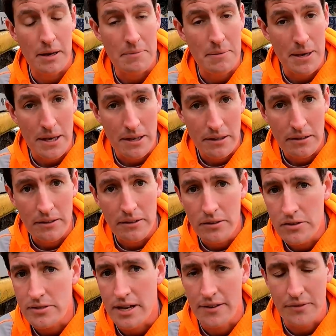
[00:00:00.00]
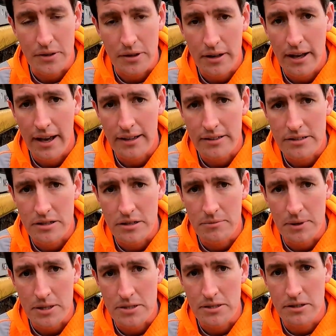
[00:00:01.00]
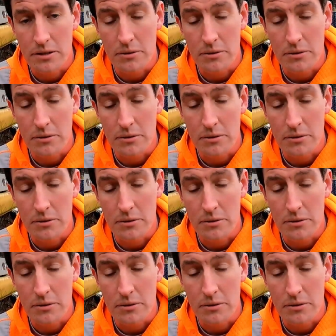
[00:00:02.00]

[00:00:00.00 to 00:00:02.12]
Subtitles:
maybe you just haven't had too much